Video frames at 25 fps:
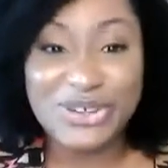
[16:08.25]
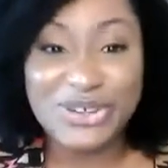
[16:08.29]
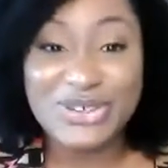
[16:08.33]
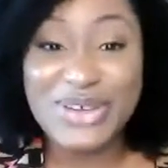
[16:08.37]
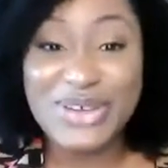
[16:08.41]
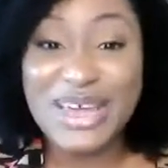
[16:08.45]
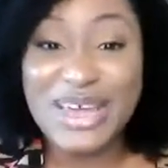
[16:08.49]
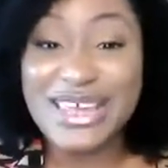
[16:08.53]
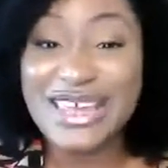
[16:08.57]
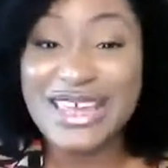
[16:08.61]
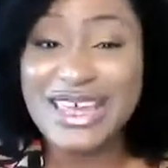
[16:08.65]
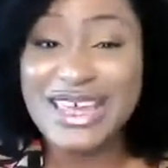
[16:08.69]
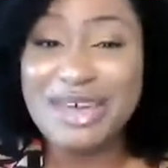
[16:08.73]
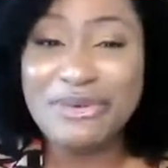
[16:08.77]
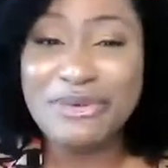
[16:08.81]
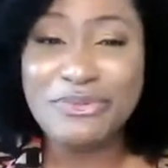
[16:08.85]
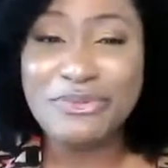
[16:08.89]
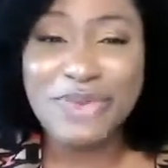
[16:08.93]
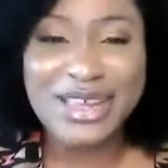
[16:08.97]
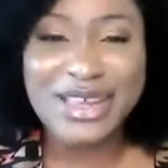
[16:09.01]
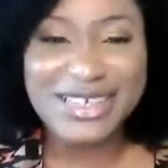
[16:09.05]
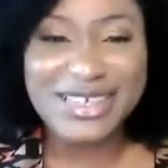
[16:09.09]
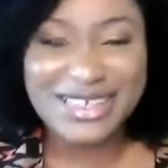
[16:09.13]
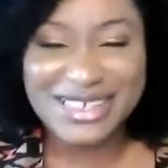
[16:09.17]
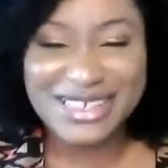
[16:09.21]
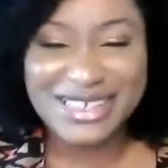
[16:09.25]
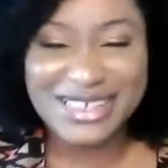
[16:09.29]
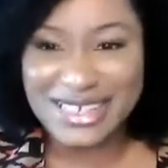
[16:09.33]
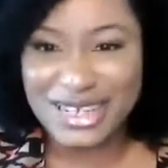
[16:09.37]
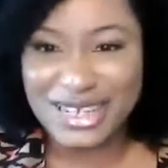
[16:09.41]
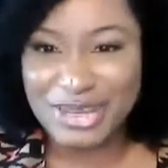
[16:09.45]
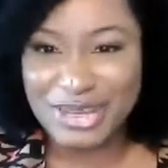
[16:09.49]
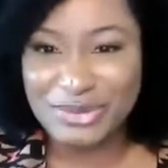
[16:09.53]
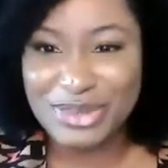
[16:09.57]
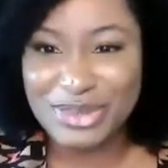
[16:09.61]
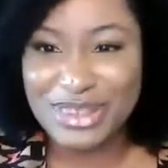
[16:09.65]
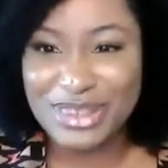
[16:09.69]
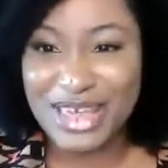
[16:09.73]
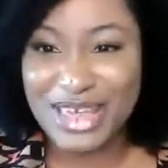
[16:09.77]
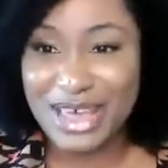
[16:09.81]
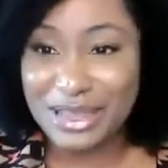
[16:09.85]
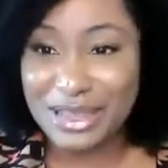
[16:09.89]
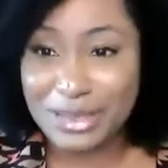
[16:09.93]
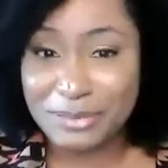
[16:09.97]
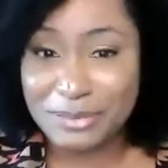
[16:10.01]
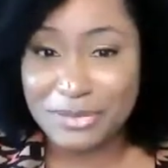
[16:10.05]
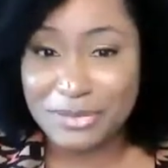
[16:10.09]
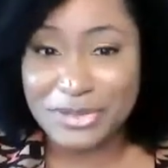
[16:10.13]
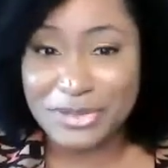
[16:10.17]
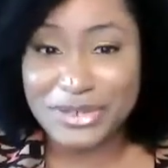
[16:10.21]
So I can't wait to see you in that
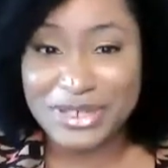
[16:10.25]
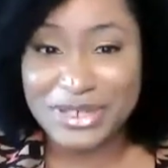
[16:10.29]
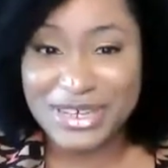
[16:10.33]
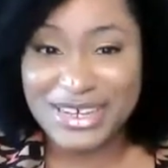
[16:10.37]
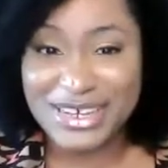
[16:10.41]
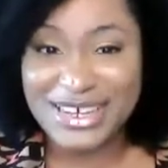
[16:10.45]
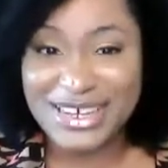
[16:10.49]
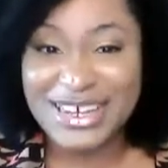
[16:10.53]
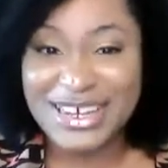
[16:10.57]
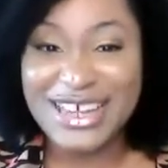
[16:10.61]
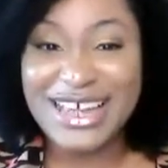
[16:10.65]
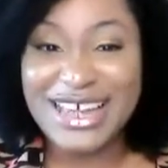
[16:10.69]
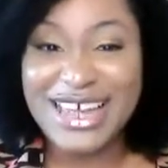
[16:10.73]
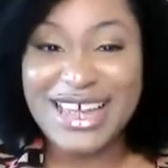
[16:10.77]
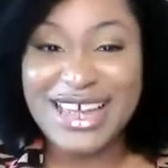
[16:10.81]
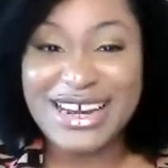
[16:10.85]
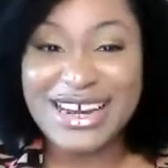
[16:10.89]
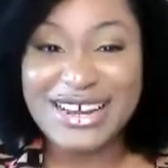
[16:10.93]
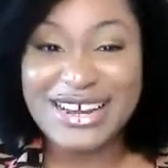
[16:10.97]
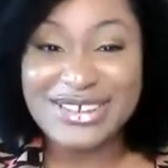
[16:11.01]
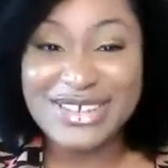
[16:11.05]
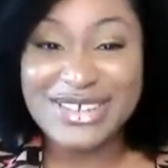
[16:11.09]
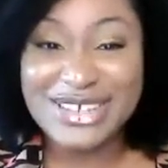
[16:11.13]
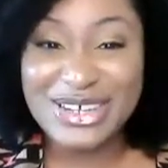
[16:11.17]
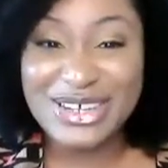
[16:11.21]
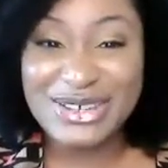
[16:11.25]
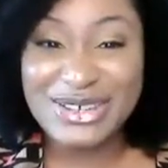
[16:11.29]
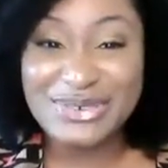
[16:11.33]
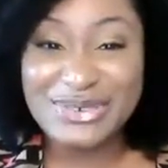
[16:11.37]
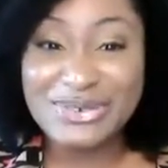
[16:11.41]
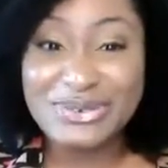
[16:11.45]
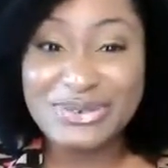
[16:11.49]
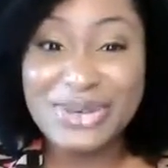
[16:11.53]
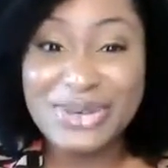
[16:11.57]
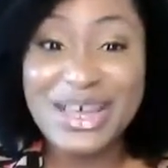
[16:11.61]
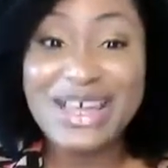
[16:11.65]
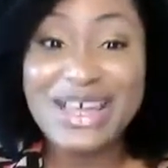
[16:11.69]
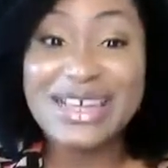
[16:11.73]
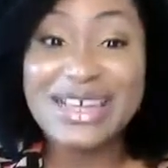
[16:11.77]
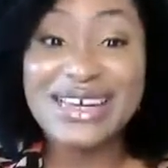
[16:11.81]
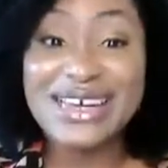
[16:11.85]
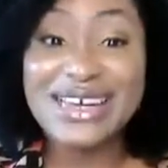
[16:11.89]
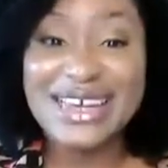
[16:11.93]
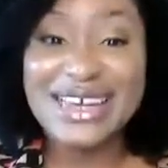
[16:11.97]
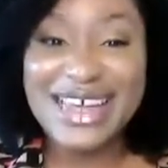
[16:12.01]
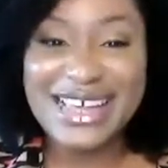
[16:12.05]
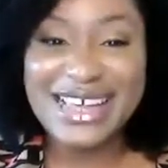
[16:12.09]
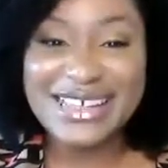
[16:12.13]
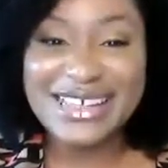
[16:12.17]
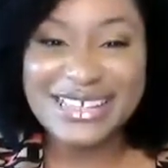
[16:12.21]
community, and I'll see you
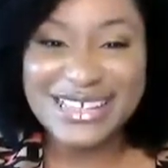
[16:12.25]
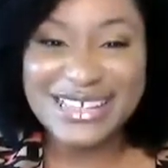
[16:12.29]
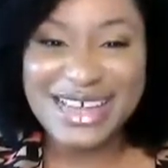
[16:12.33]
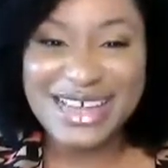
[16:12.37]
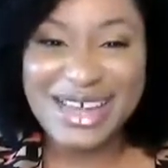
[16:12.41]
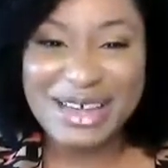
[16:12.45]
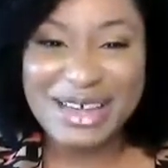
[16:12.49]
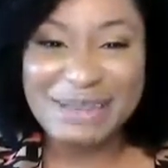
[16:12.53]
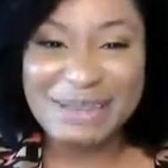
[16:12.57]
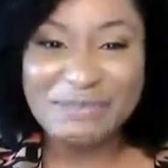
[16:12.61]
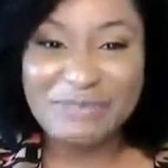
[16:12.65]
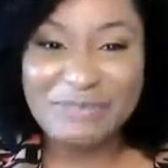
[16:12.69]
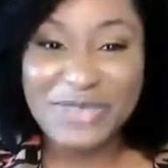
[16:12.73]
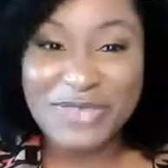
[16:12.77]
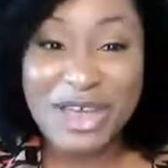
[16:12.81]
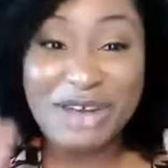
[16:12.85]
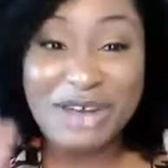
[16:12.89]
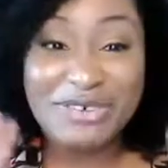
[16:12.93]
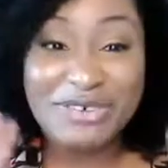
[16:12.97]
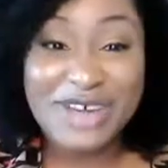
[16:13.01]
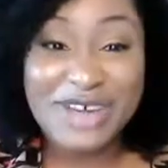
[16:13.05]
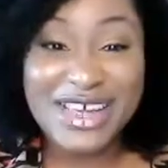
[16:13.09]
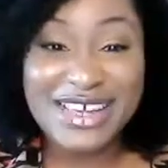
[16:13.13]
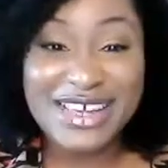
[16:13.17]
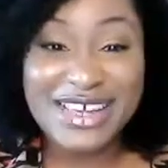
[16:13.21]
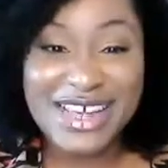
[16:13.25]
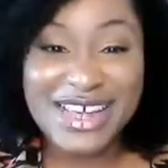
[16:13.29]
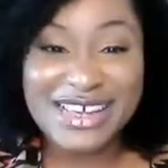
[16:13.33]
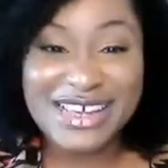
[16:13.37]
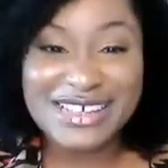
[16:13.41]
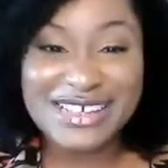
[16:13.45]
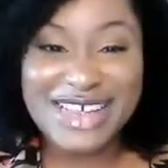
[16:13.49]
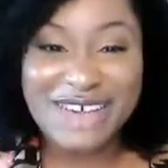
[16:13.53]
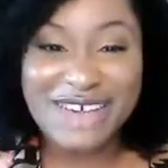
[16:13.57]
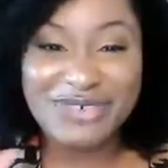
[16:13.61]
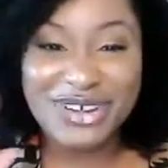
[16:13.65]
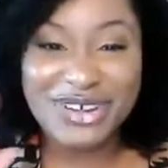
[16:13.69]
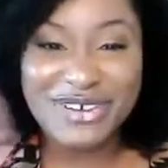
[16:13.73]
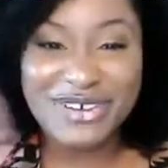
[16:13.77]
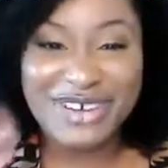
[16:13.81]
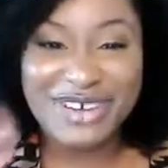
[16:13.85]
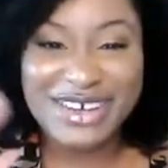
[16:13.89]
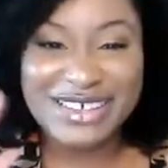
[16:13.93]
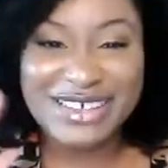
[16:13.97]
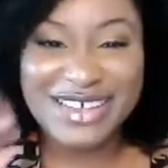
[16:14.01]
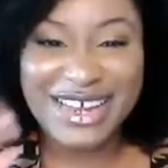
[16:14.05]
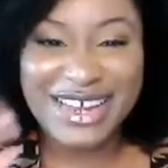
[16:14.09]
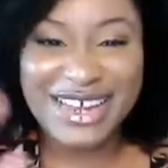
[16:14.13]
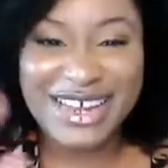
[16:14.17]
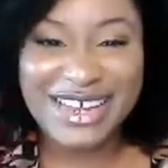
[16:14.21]
next time. All right, guys, have a
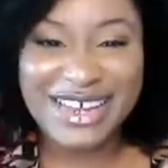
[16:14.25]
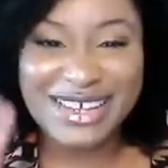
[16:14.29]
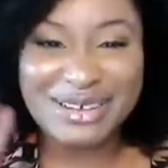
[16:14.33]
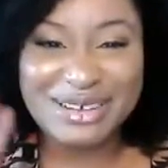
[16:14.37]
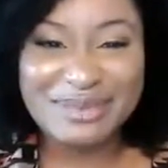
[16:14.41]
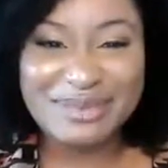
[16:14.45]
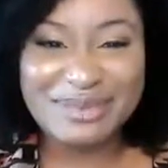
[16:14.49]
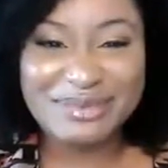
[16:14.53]
great day.